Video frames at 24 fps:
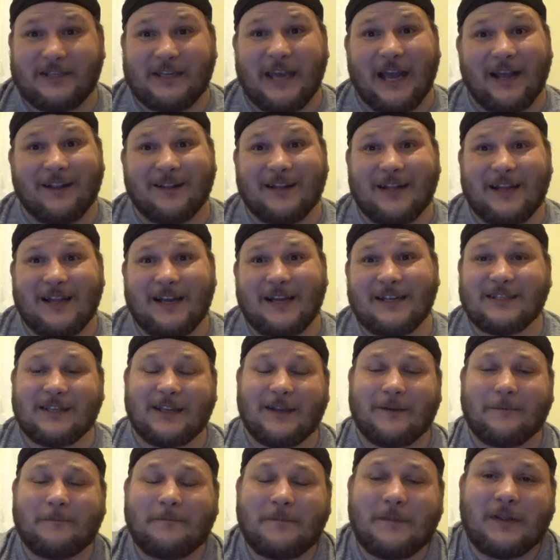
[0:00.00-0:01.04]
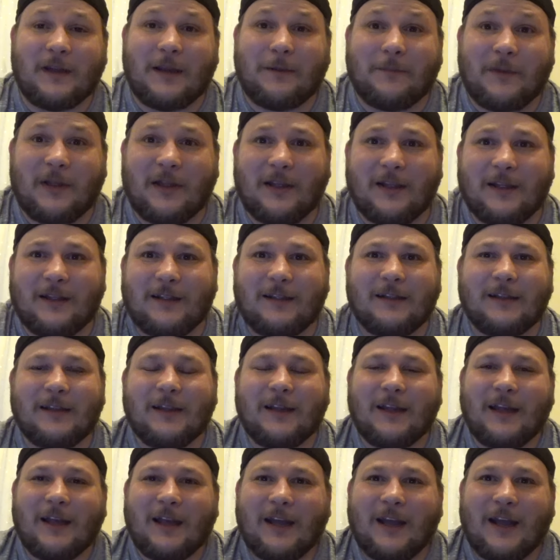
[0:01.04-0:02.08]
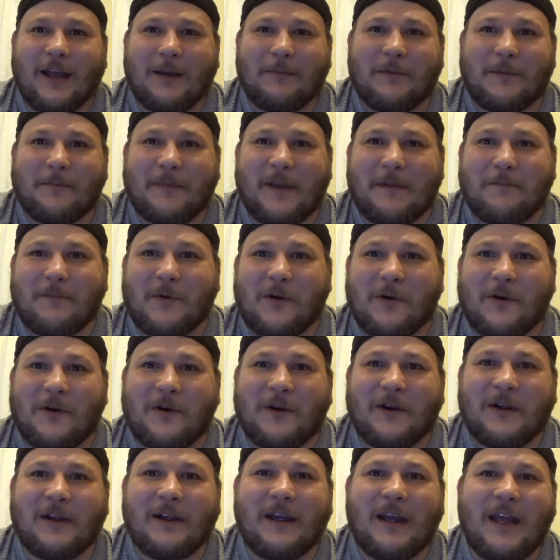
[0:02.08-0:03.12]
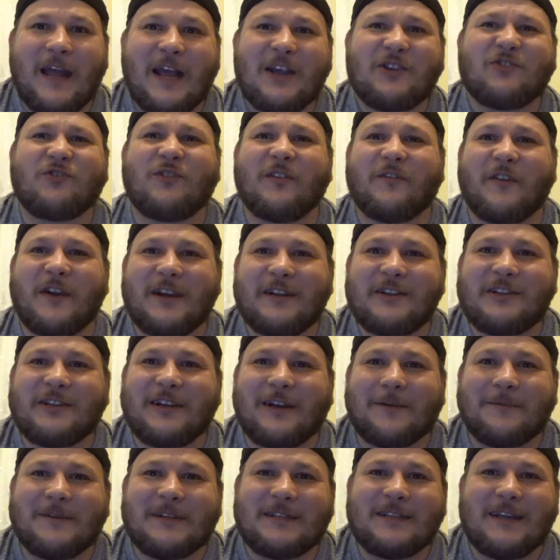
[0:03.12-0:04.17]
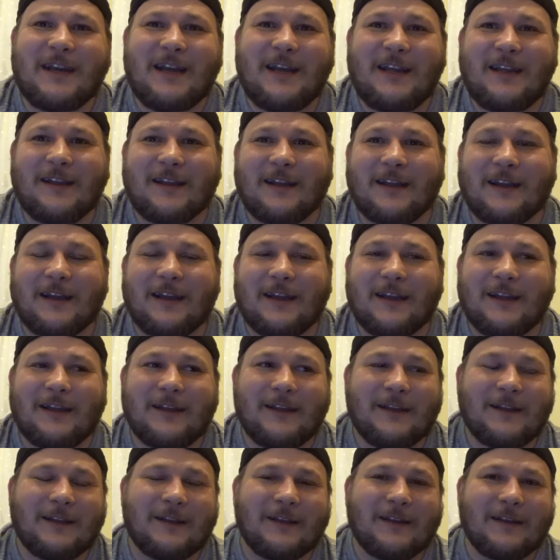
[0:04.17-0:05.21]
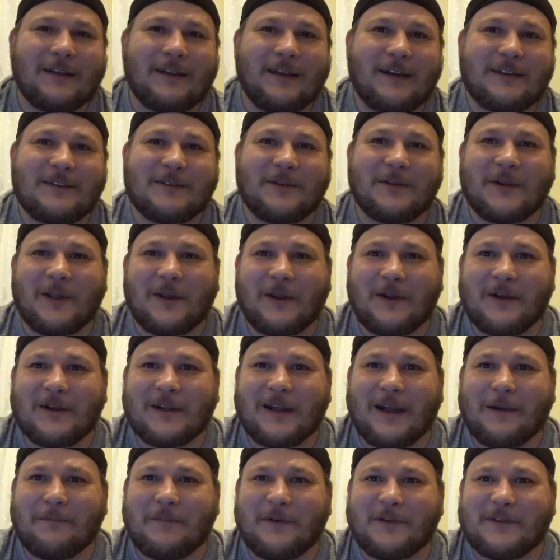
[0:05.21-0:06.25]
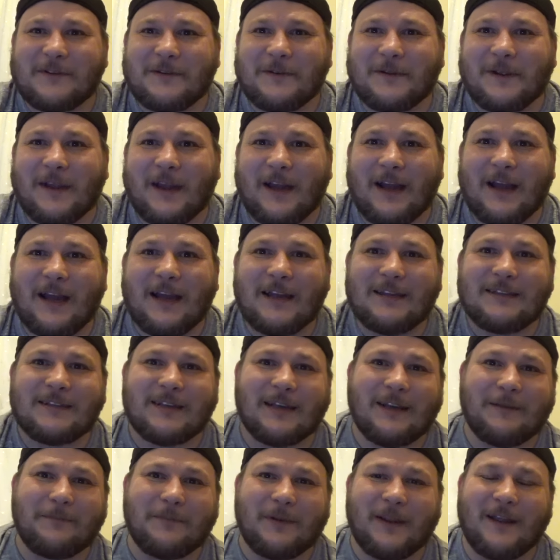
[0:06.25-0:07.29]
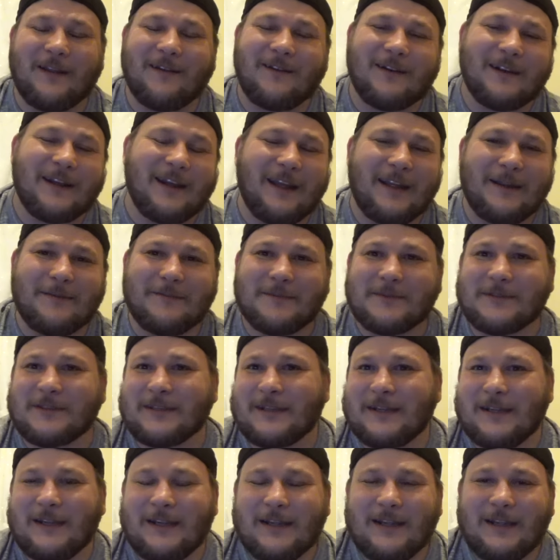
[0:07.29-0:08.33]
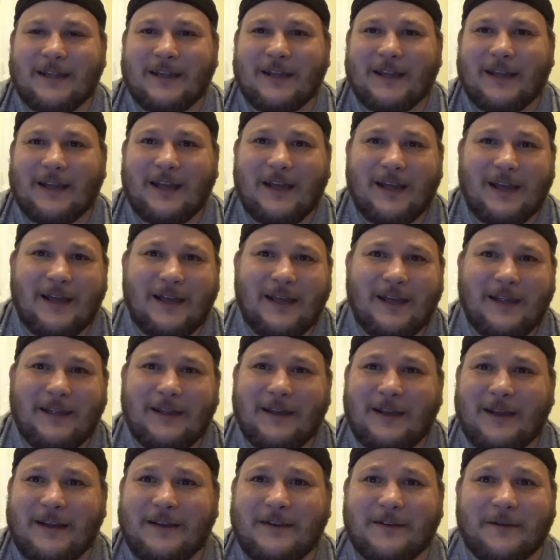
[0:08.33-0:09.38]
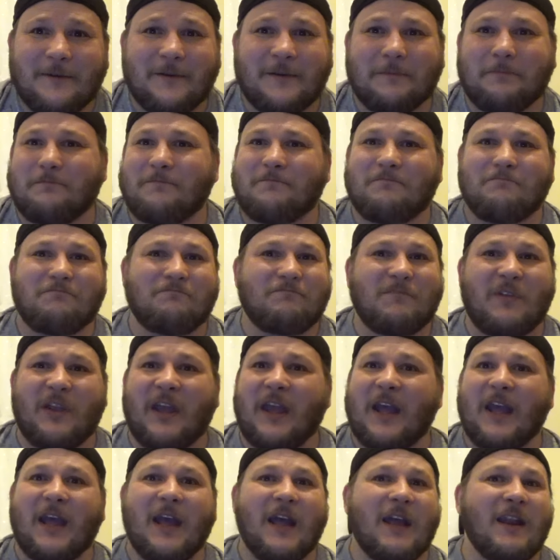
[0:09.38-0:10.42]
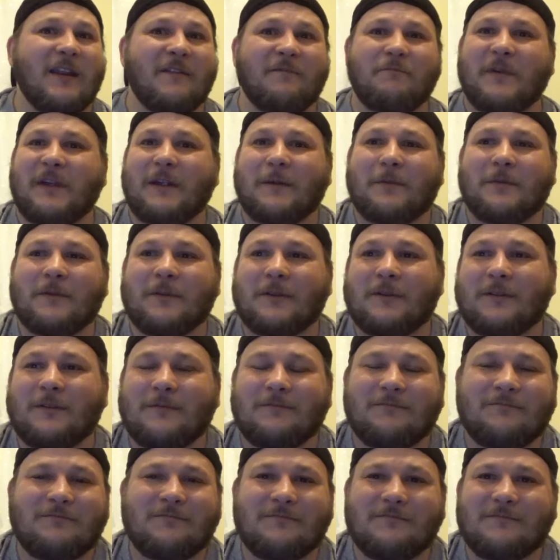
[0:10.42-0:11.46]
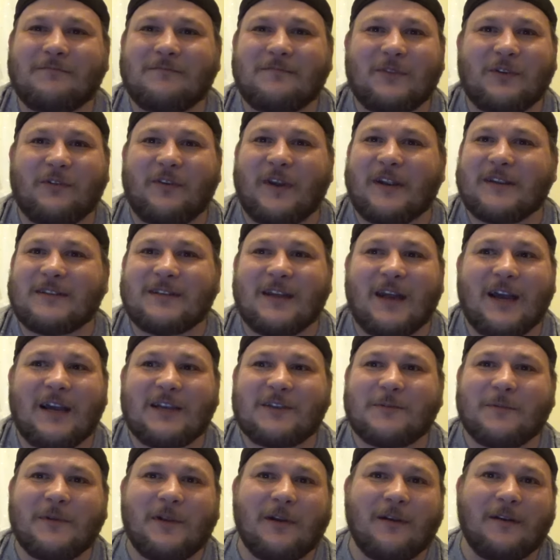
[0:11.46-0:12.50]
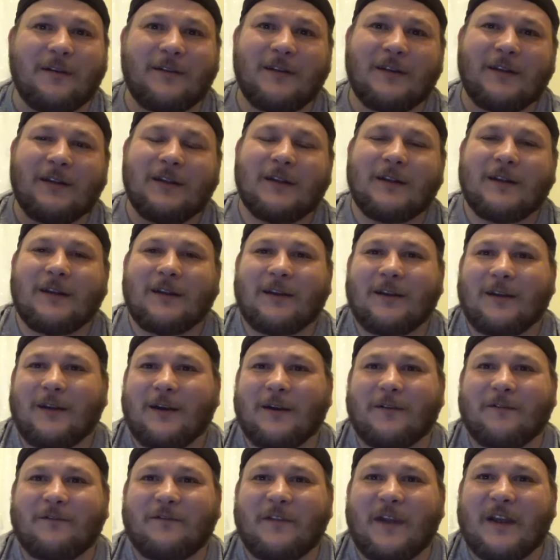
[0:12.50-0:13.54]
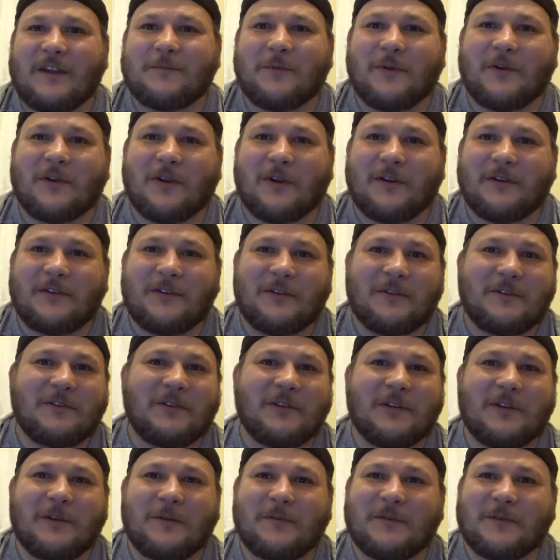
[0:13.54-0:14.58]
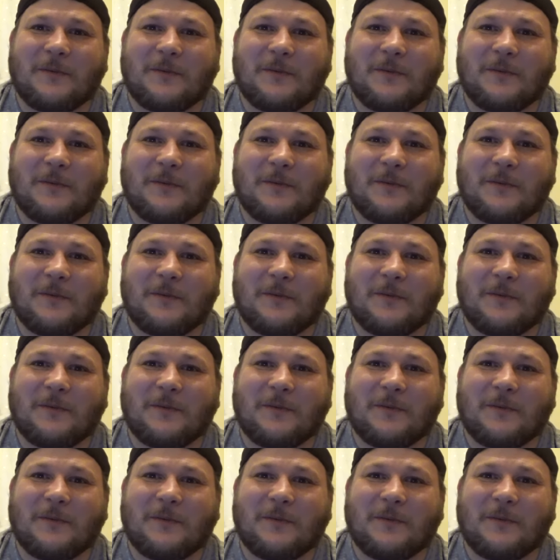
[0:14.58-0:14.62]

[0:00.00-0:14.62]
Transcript: tell, guys, I'm I'm a, I'm a bit more extrovert, shall we say? Uh, I talk a lot on camera to you guys. I play a lot of games. I I don't care if people criticise me on on Facebook, on YouTube,